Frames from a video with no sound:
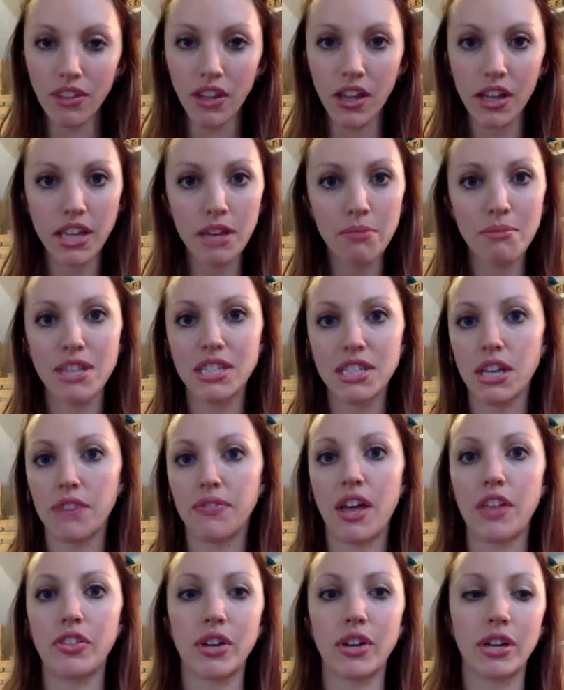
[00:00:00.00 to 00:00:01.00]
I give myself
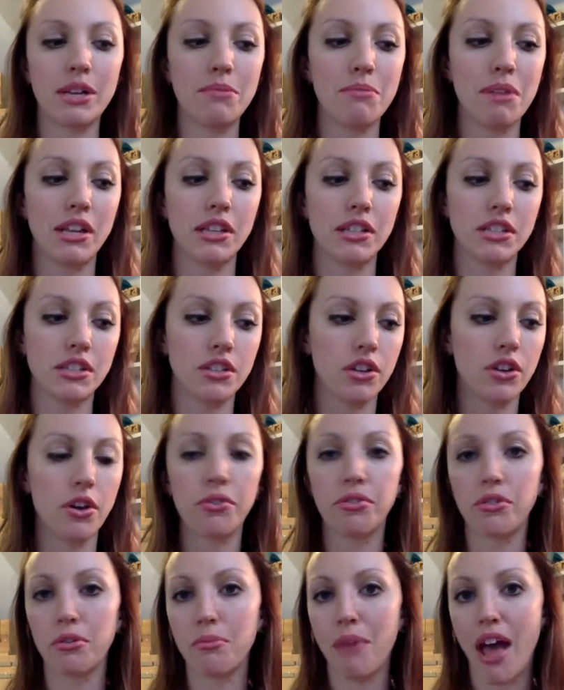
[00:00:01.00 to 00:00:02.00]
that 30 minutes to go
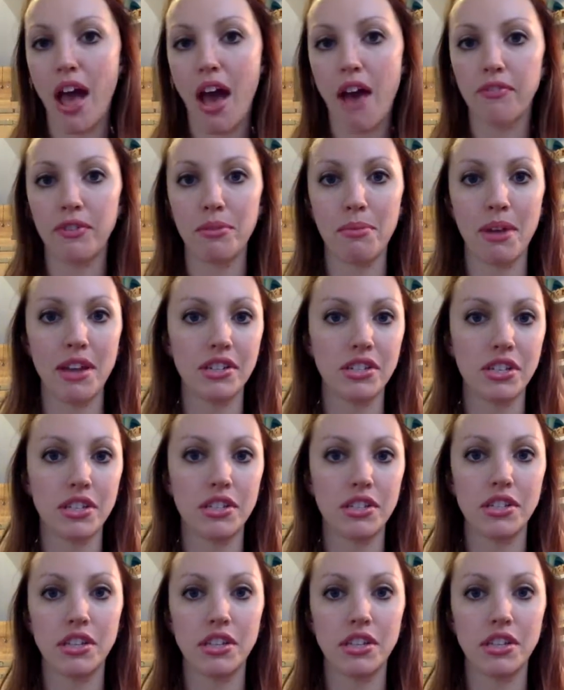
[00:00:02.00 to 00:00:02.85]
through my affirmations,